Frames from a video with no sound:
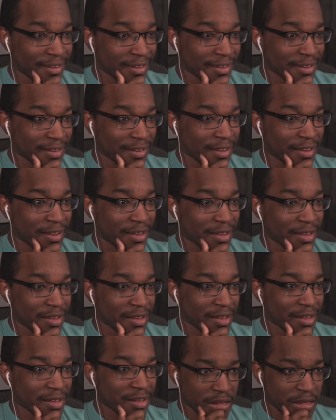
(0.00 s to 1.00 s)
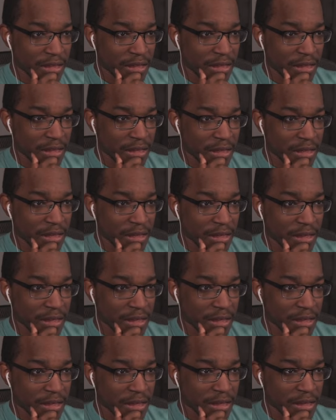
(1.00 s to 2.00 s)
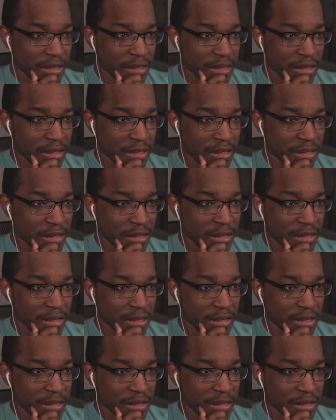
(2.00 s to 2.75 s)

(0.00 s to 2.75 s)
(silence)